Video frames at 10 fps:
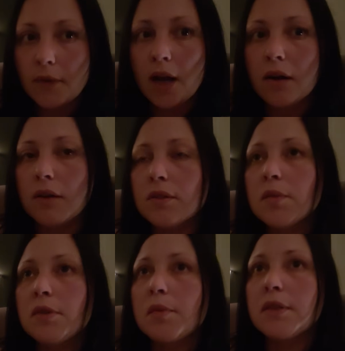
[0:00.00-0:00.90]
I don't know,
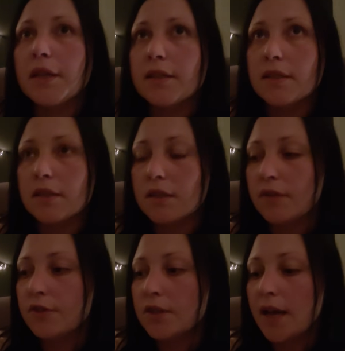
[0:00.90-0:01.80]
sometimes I guess this
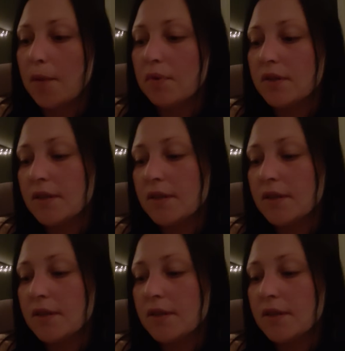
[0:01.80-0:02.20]
stuff just happens.